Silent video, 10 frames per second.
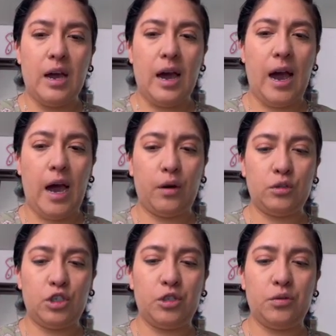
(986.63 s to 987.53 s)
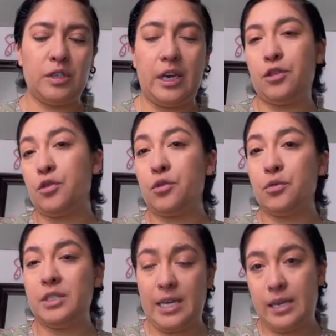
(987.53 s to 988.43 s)
how to get through
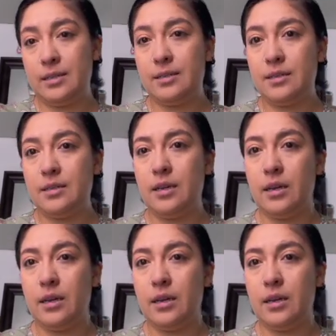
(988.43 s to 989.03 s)
days.